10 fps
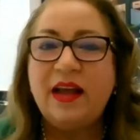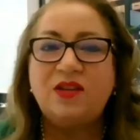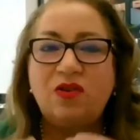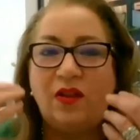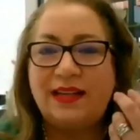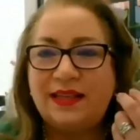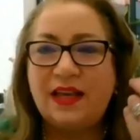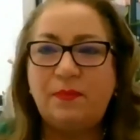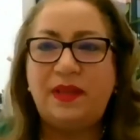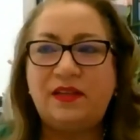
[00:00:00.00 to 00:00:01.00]
So let's
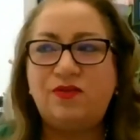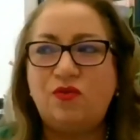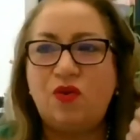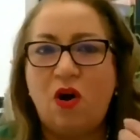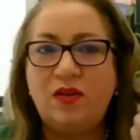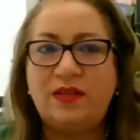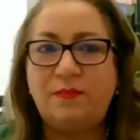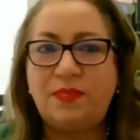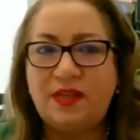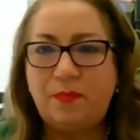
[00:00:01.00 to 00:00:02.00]
keep these two
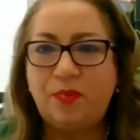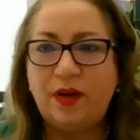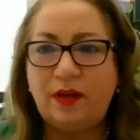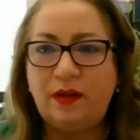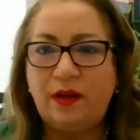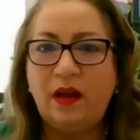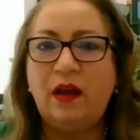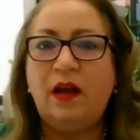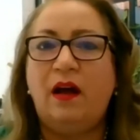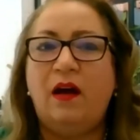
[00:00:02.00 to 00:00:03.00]
concepts separate
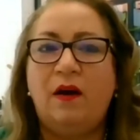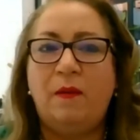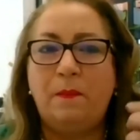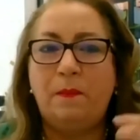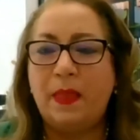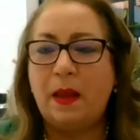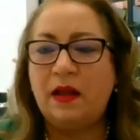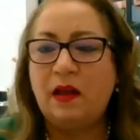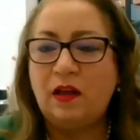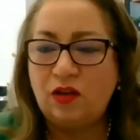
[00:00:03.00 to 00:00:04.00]

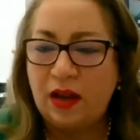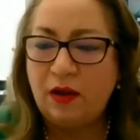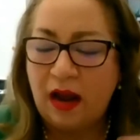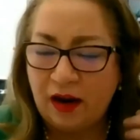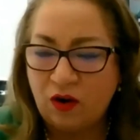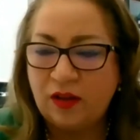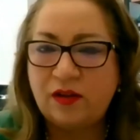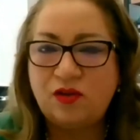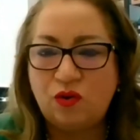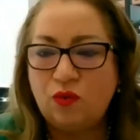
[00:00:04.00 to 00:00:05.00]
in order
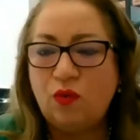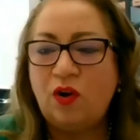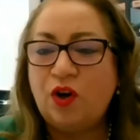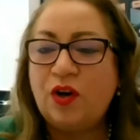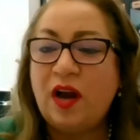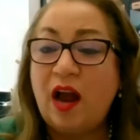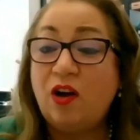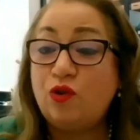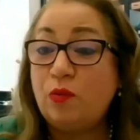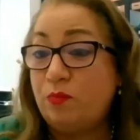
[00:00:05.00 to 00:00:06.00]
to learn how
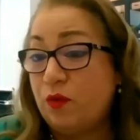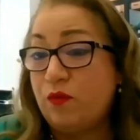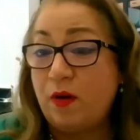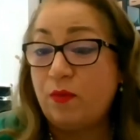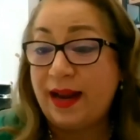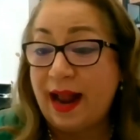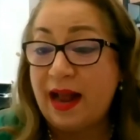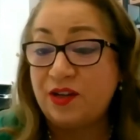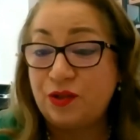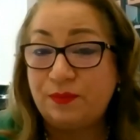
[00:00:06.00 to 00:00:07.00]
to improve our
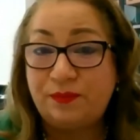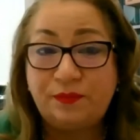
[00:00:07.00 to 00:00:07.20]
cash.